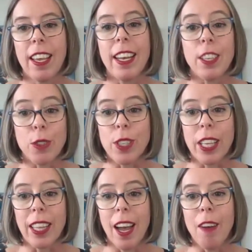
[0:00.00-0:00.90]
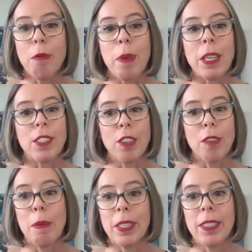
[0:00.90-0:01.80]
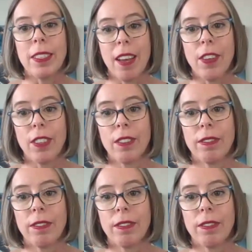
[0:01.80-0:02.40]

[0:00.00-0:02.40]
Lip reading: And interestingly enough, best year of my business ever.